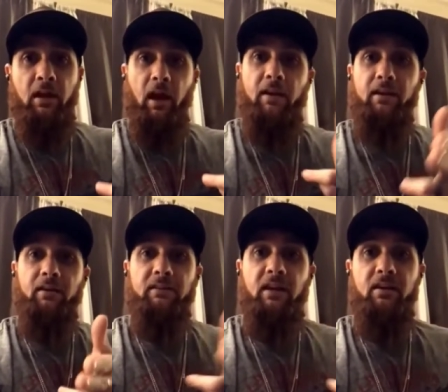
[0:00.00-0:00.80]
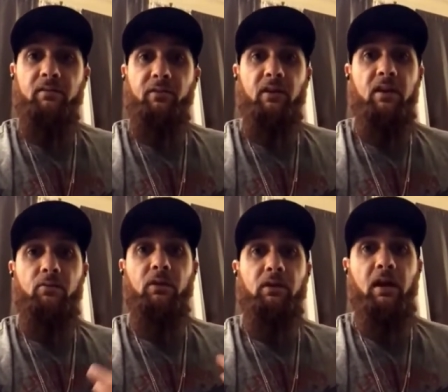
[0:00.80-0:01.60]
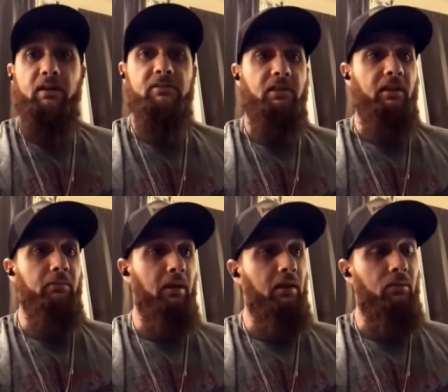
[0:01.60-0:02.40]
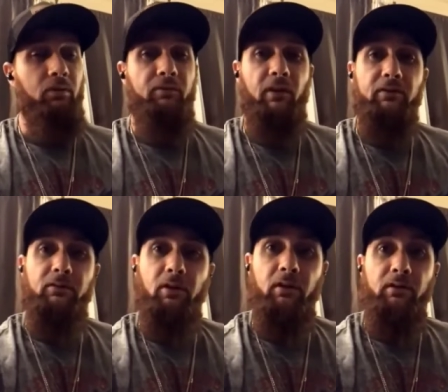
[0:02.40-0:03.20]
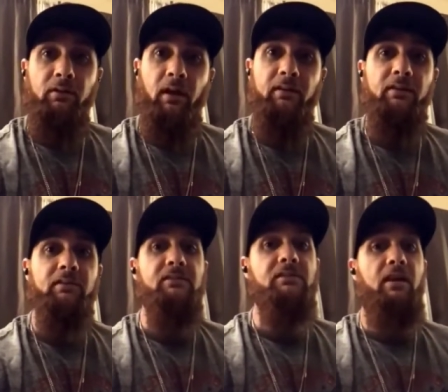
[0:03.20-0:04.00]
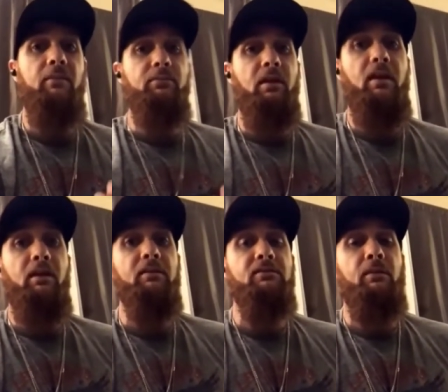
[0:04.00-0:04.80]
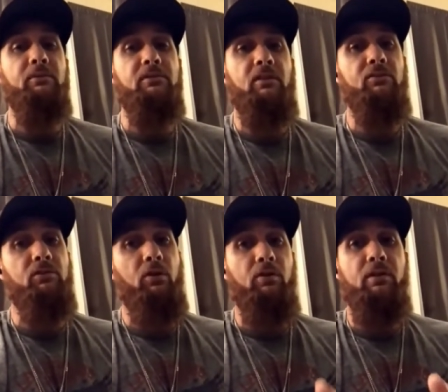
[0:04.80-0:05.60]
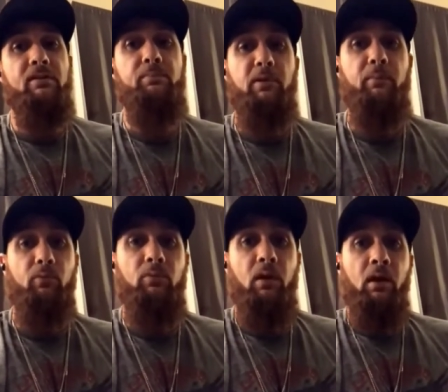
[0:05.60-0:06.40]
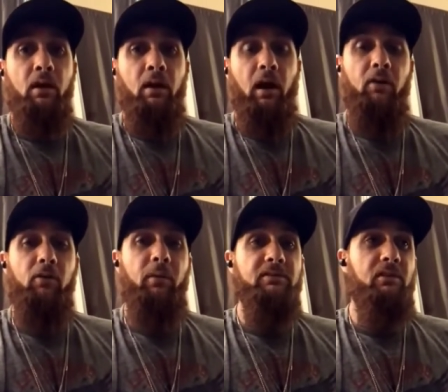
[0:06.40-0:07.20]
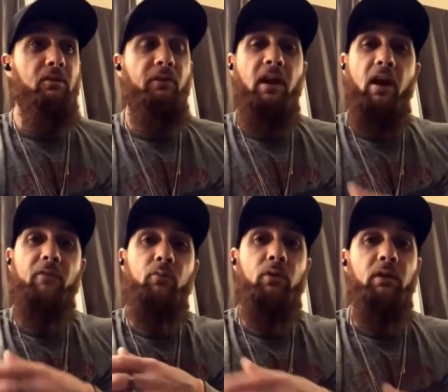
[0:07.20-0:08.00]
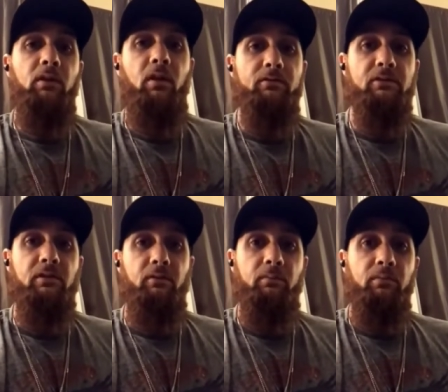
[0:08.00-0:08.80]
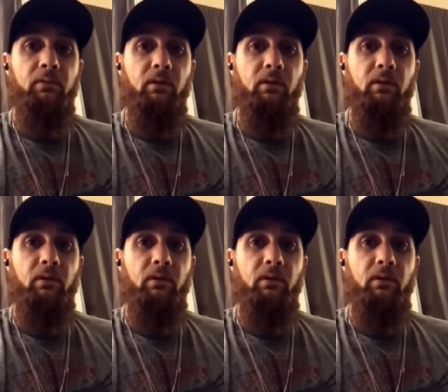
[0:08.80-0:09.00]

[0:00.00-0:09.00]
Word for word: And then at the end of it, he realized, like, man, what have I done? I did the same thing, except instead of just hurting these people, I hurt myself and everyone that loves them.